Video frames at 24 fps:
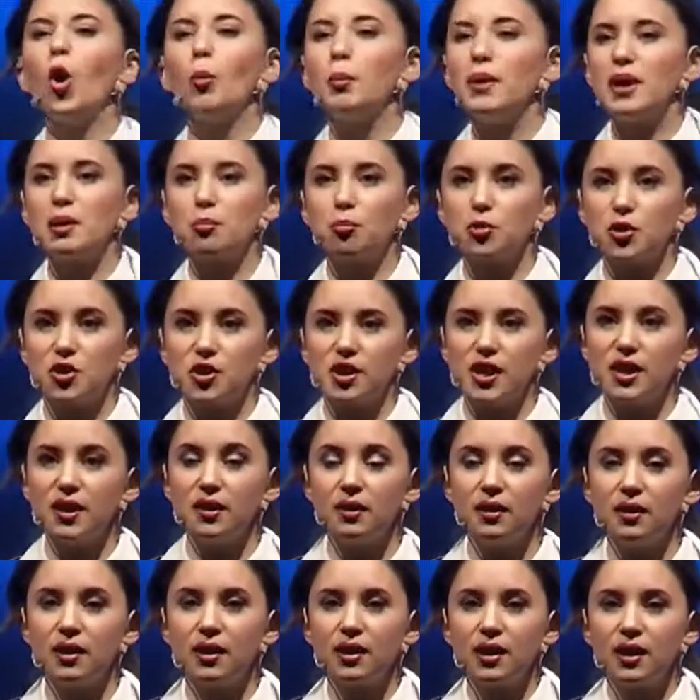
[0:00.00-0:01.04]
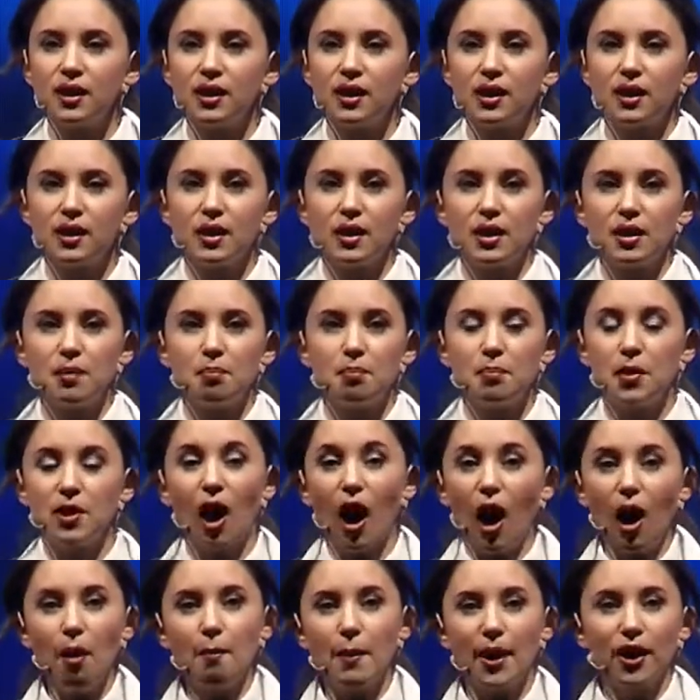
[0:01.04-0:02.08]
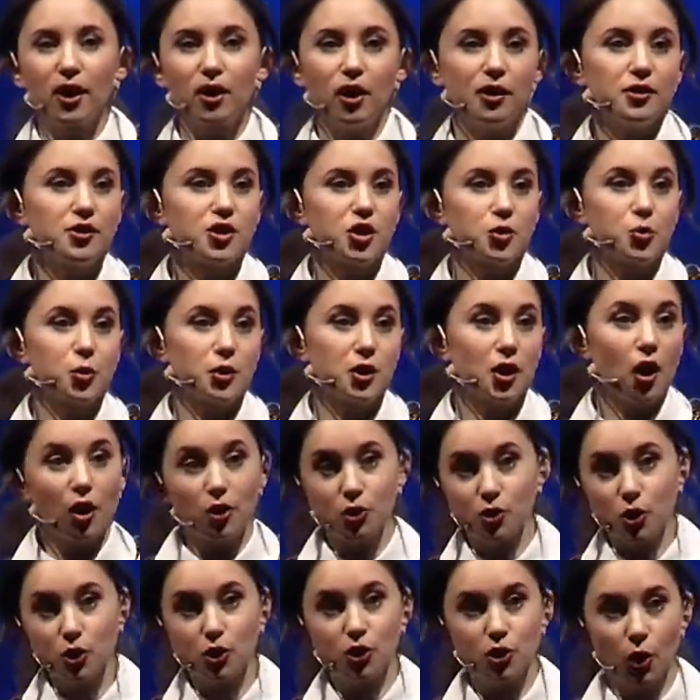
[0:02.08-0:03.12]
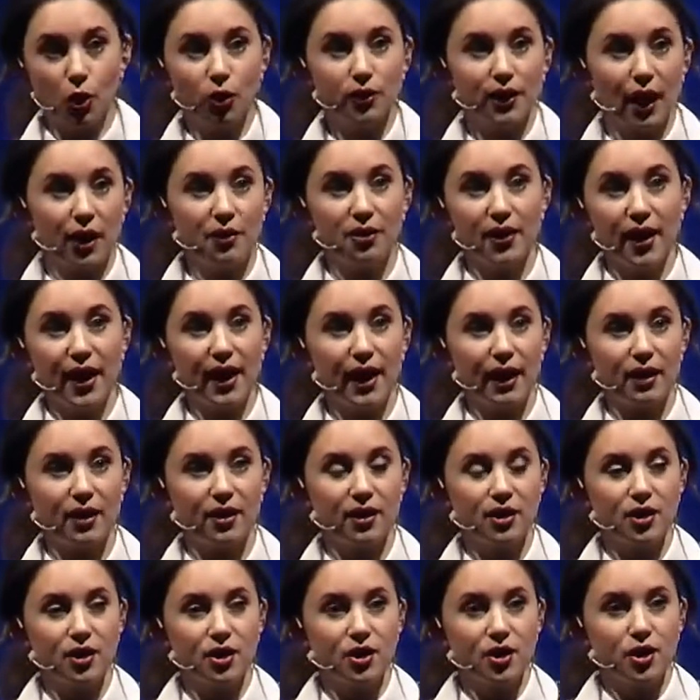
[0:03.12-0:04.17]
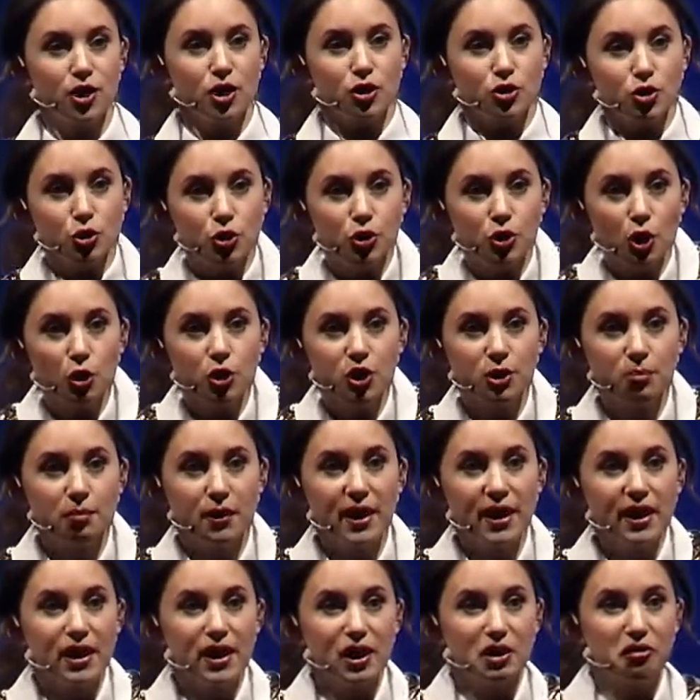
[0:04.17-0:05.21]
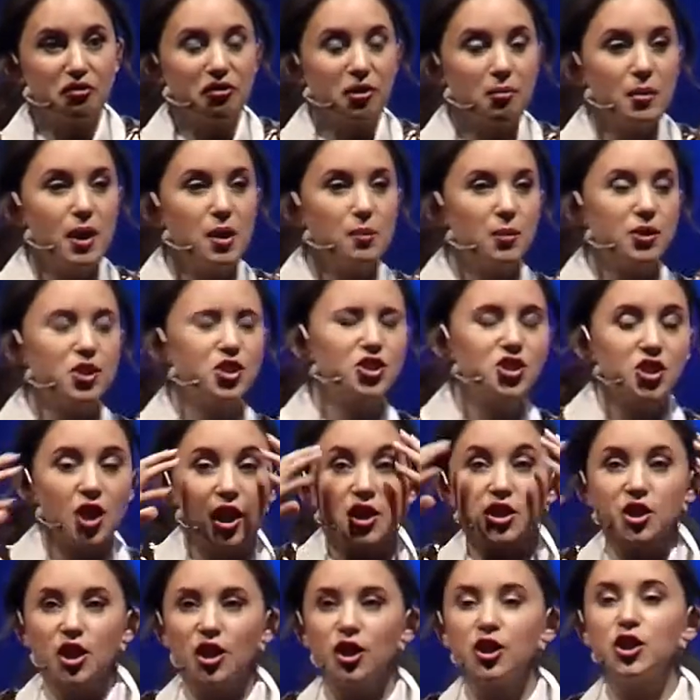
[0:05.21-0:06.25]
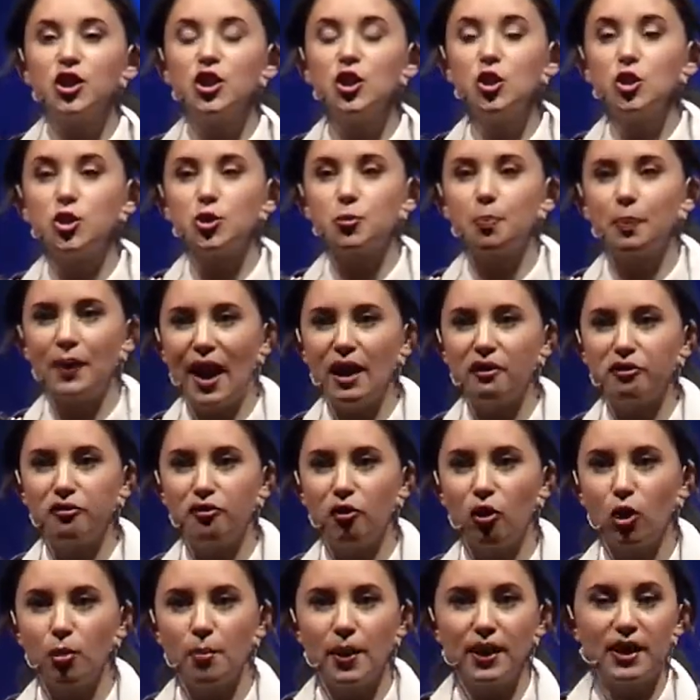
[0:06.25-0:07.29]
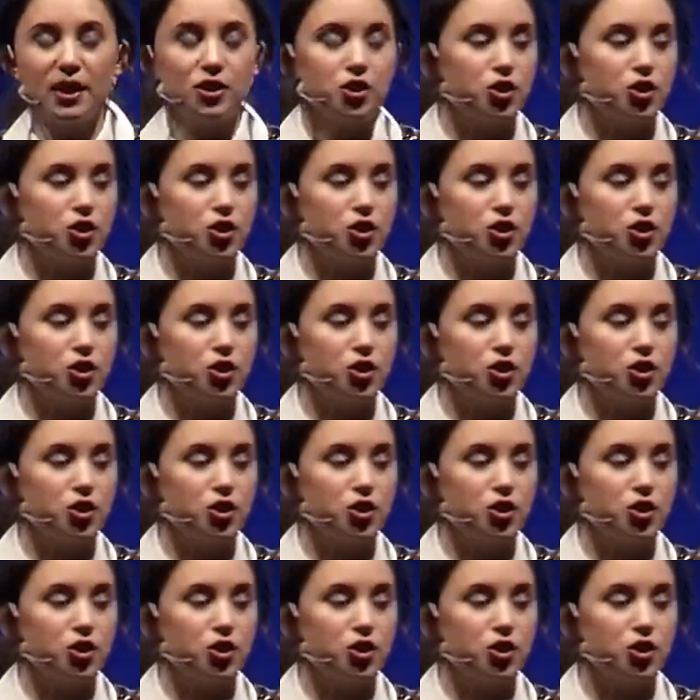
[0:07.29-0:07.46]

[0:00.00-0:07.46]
me in Brazil? But all my concerts were also sold out there. So social media for me was such a huge platform, and it